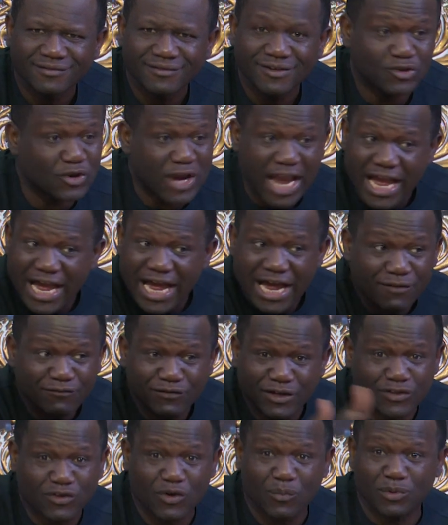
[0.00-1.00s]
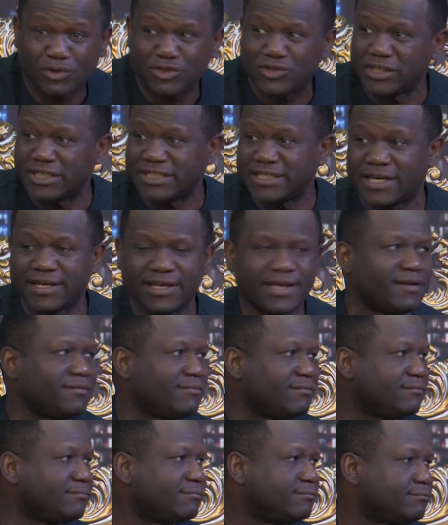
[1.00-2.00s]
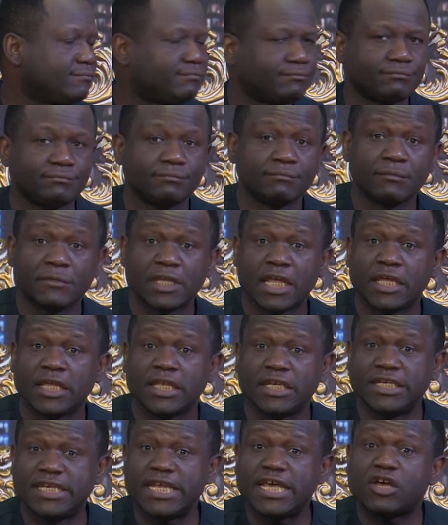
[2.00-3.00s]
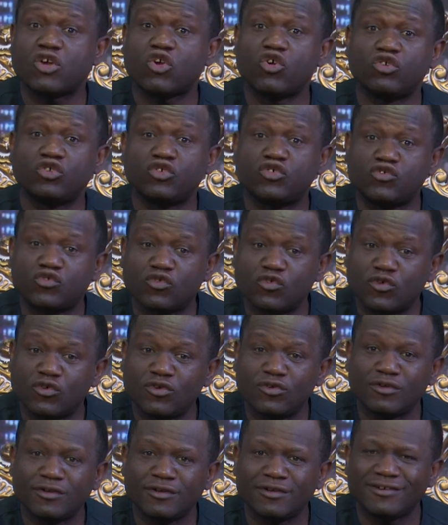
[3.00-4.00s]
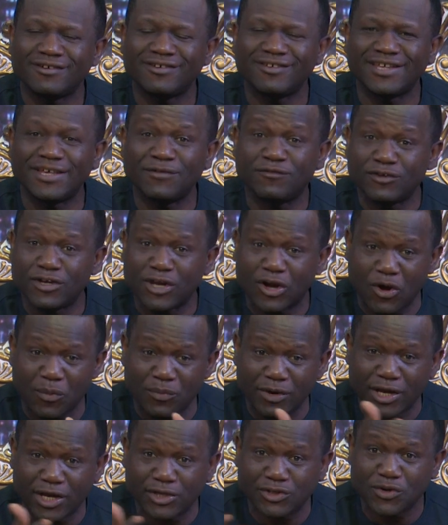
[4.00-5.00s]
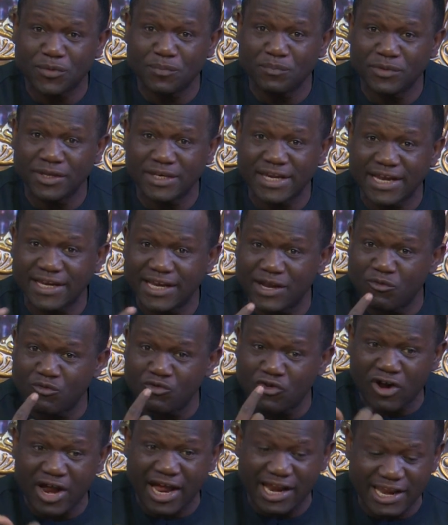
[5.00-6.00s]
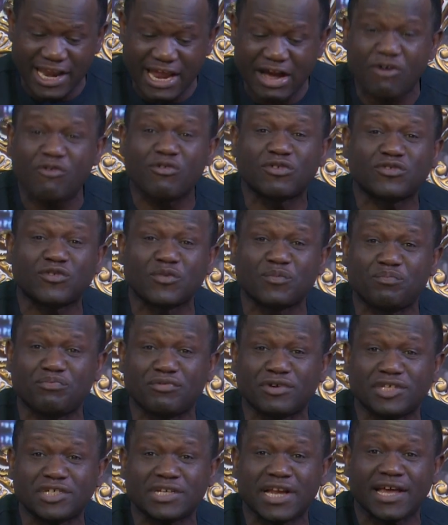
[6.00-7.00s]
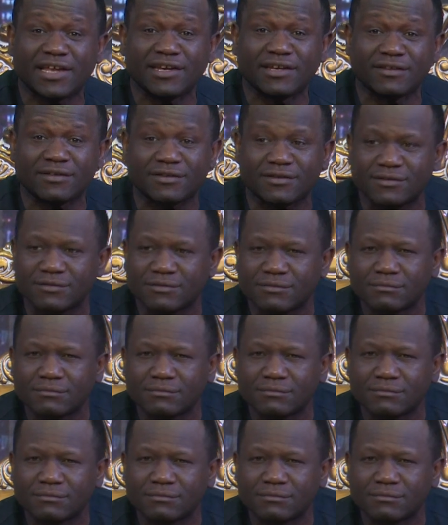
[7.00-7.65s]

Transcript: You can't have this opportunity again. They control even the communication media. They will not allow us to preach like this.